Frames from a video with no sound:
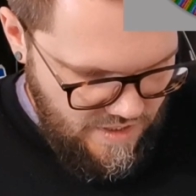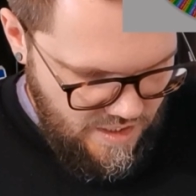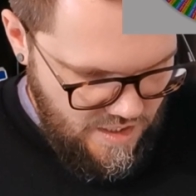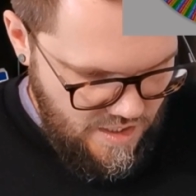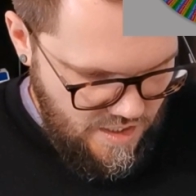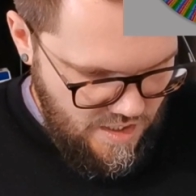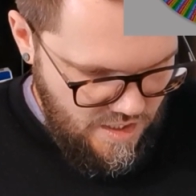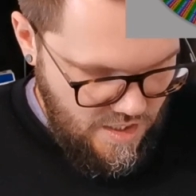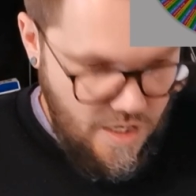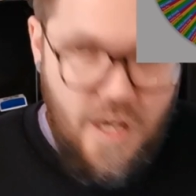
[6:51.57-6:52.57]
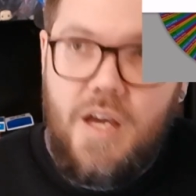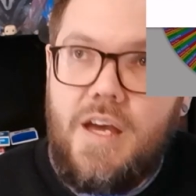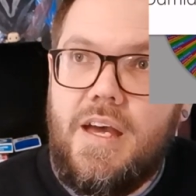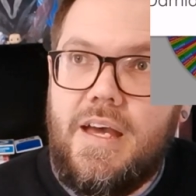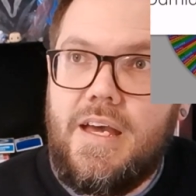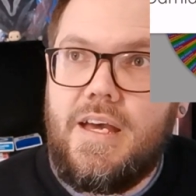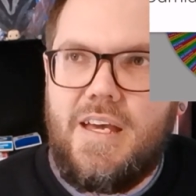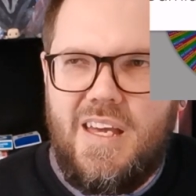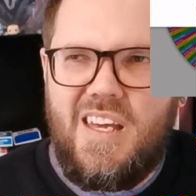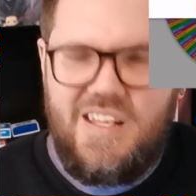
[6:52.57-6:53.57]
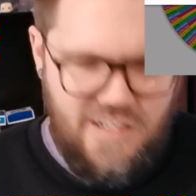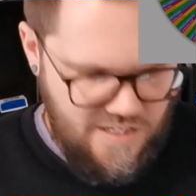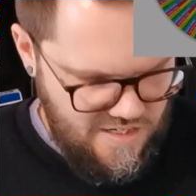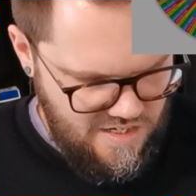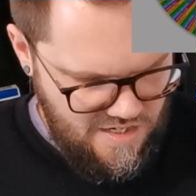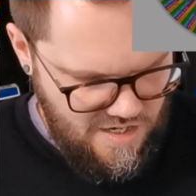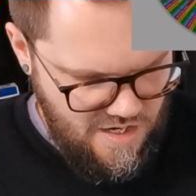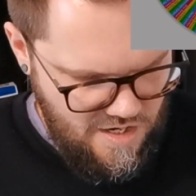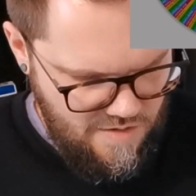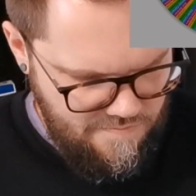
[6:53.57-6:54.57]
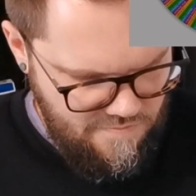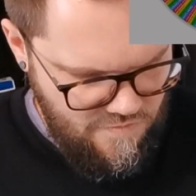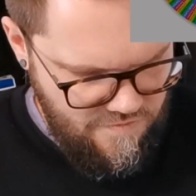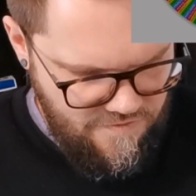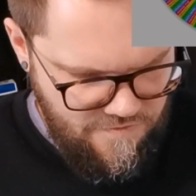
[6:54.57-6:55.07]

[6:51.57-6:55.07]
at 40.